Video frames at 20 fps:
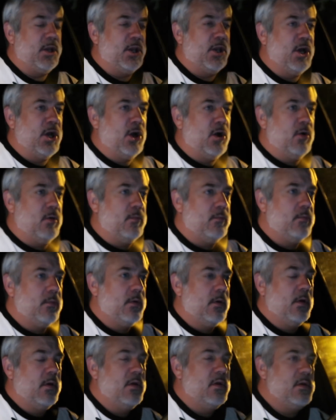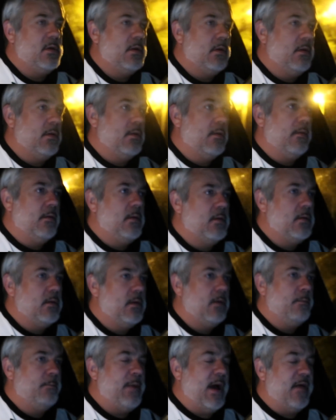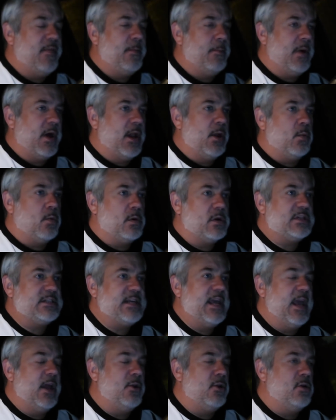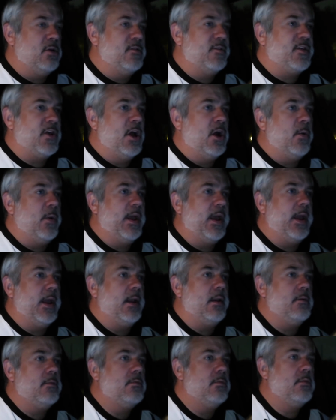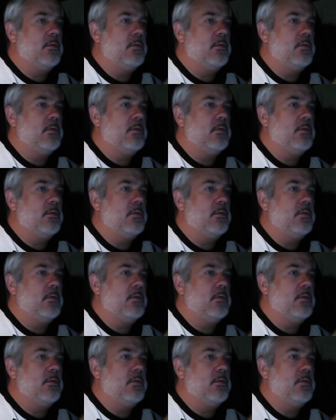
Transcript: you know, Bath and Body Works candles going.